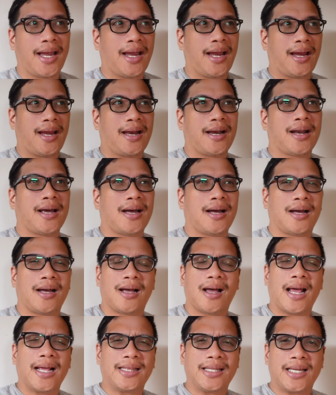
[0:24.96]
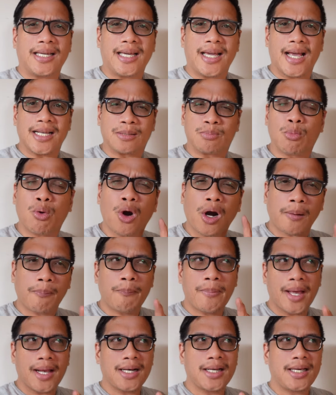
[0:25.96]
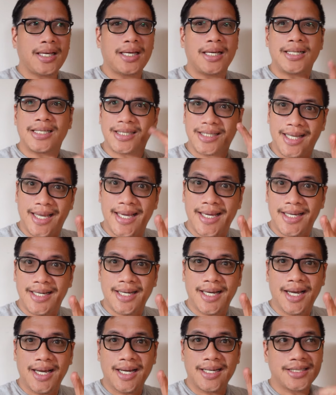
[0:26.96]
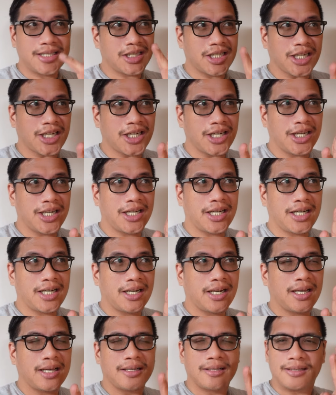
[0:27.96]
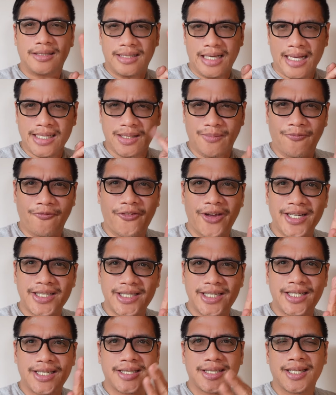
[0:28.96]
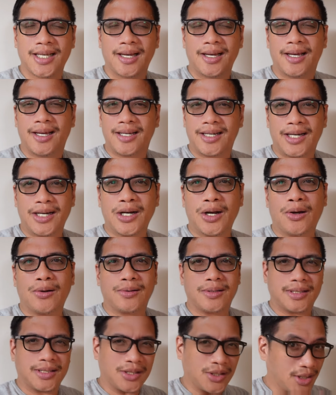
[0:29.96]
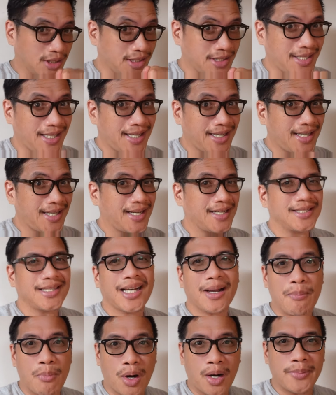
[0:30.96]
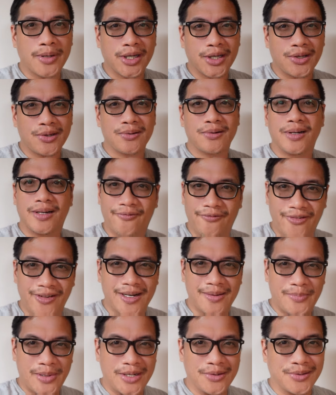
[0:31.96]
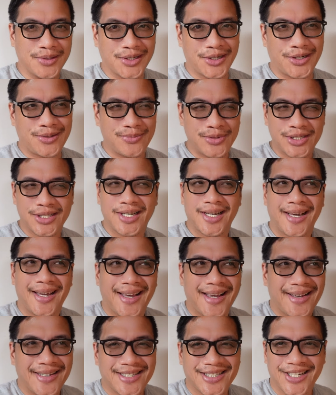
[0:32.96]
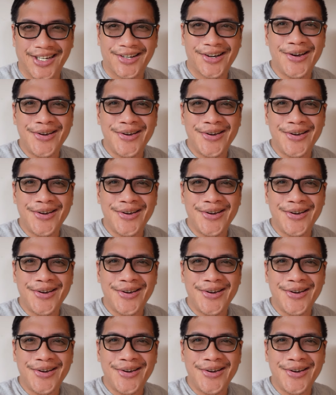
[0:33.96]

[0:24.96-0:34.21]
And uh, I think he has pork belly, steak, chicken, you have some veggies, you know, it's on a stick. It's like a barbecue in Filipino terms. So